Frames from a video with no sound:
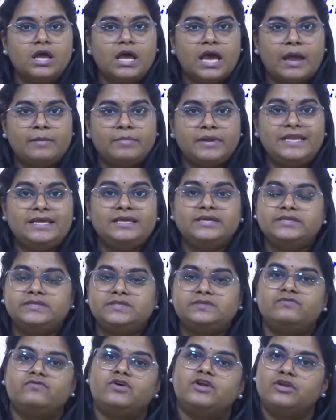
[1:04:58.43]
I'm telling it
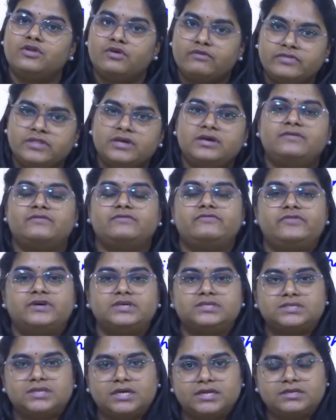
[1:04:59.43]
is one of the
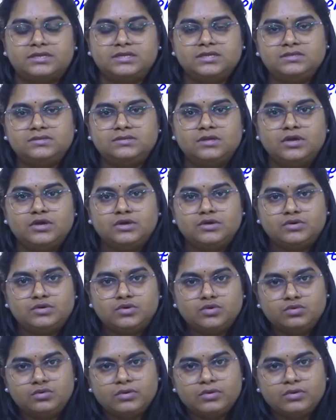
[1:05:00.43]
first countries to